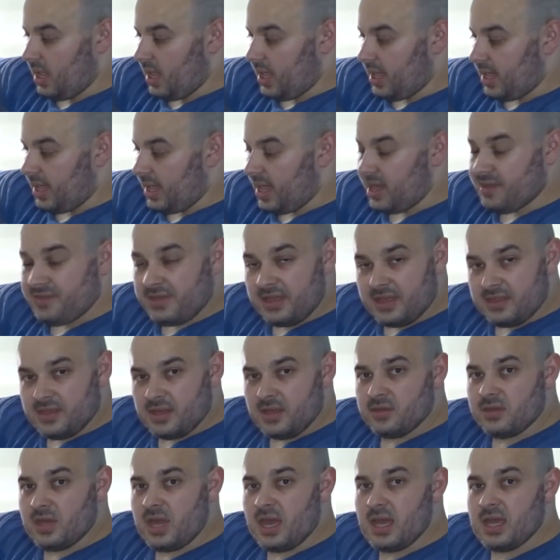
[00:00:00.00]
I think
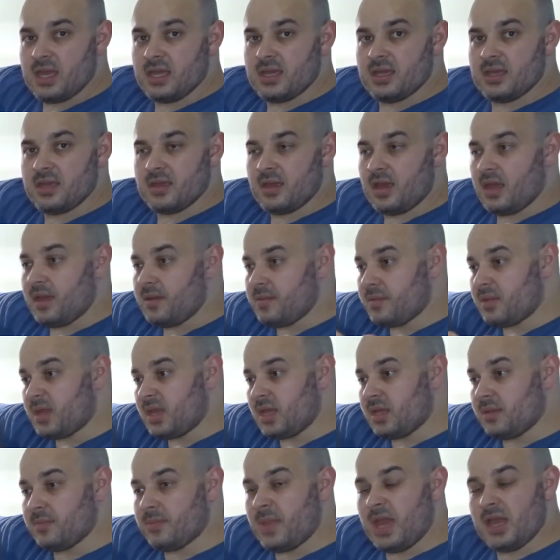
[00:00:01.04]
the other
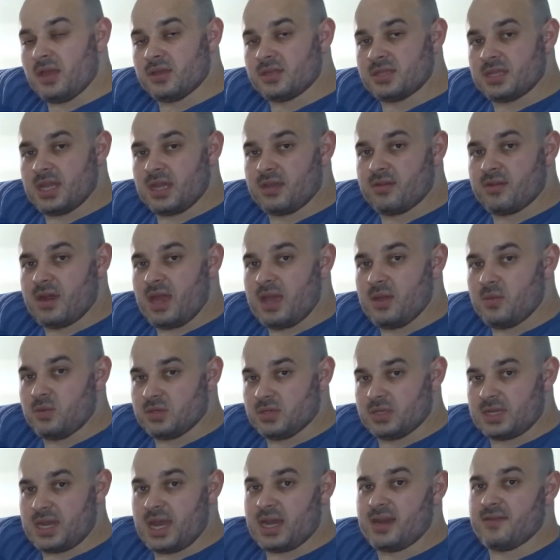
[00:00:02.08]
male stingray
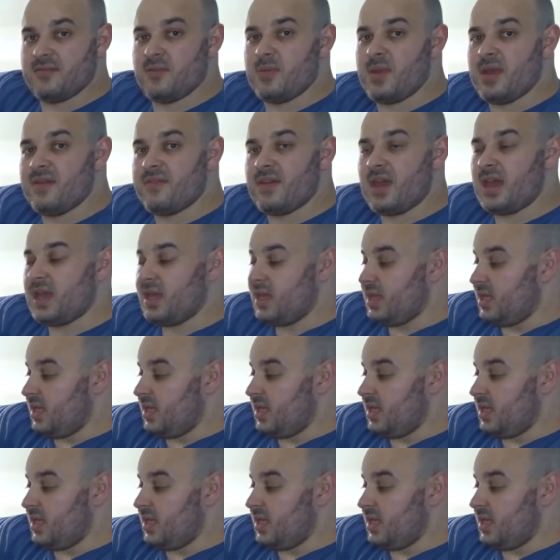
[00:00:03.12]
was kind of a bit of a